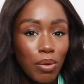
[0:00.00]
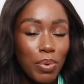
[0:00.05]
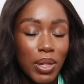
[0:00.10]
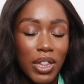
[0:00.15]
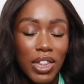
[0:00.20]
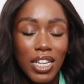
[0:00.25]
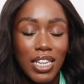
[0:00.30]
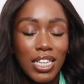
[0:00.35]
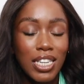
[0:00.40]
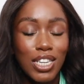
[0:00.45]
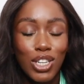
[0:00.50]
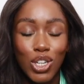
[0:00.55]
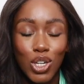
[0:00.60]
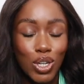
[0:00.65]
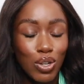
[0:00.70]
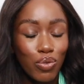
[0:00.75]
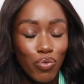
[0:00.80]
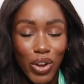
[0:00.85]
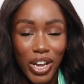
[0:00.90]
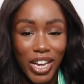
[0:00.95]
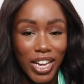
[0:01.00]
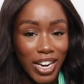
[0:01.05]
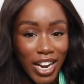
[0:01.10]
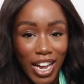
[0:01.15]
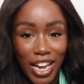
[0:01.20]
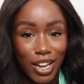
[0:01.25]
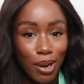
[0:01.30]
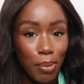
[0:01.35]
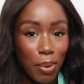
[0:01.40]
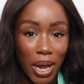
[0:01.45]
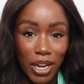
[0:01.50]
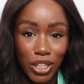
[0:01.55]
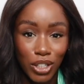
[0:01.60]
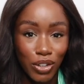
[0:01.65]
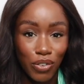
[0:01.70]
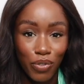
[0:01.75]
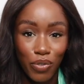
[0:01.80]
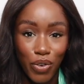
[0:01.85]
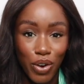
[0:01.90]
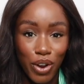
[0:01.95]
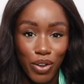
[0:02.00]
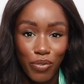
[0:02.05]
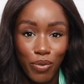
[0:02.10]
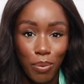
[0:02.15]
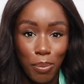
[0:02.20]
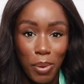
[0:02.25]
but this has just reignited a passion for it for